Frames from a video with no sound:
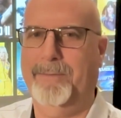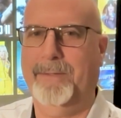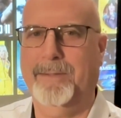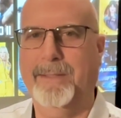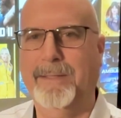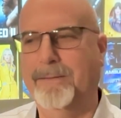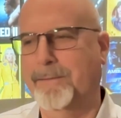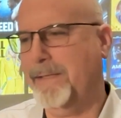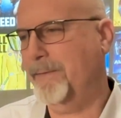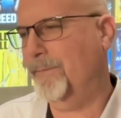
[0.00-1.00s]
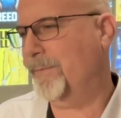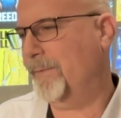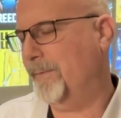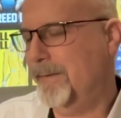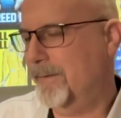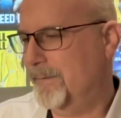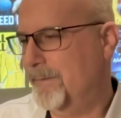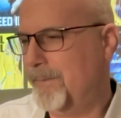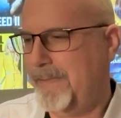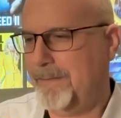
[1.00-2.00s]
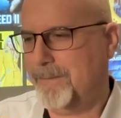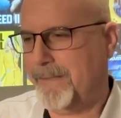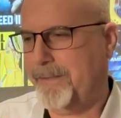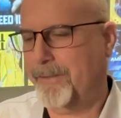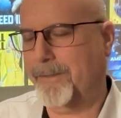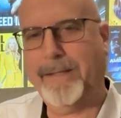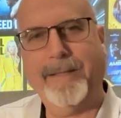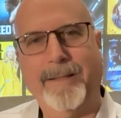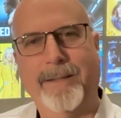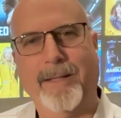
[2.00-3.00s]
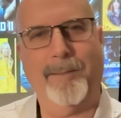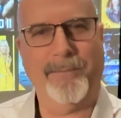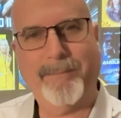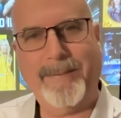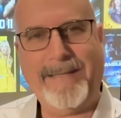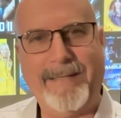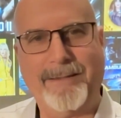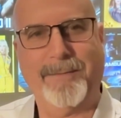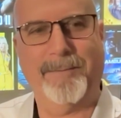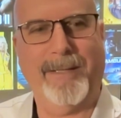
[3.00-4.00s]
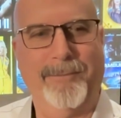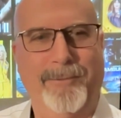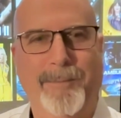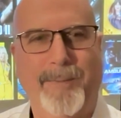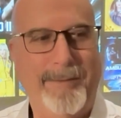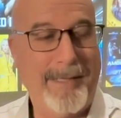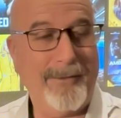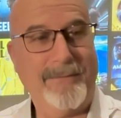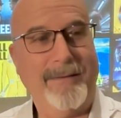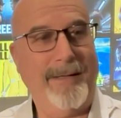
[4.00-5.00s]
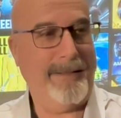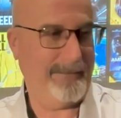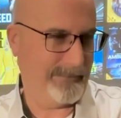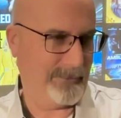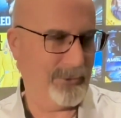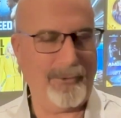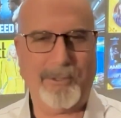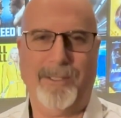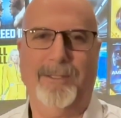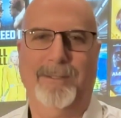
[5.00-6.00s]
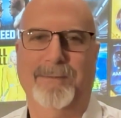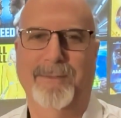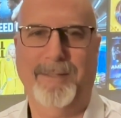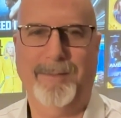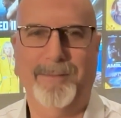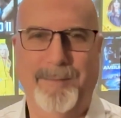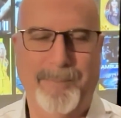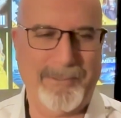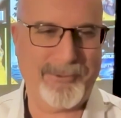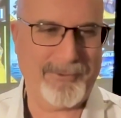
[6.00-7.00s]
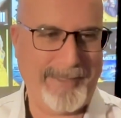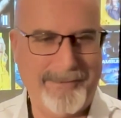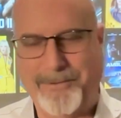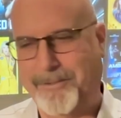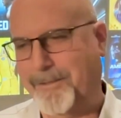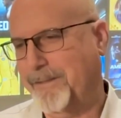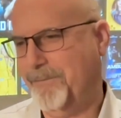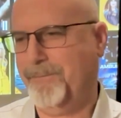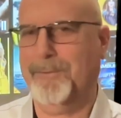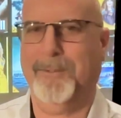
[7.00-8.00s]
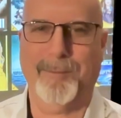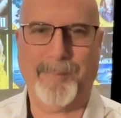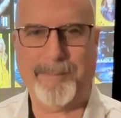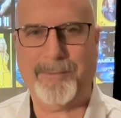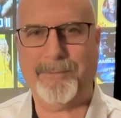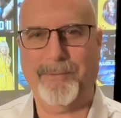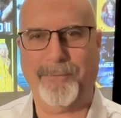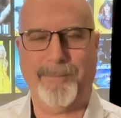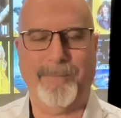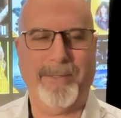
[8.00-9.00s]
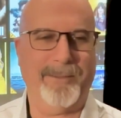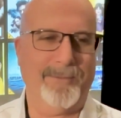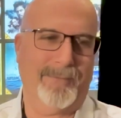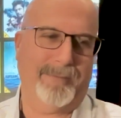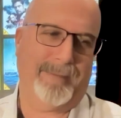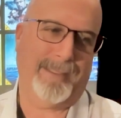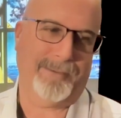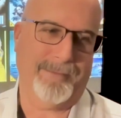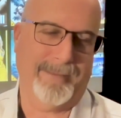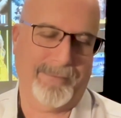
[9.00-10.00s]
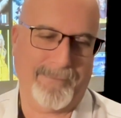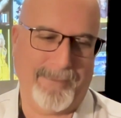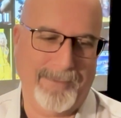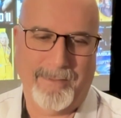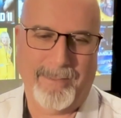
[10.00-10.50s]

Then he leaves. And a little while later, he comes back to my room. And now he's got Joel Cox, the picture editor, and a few other people with him. And they all sit down and listen.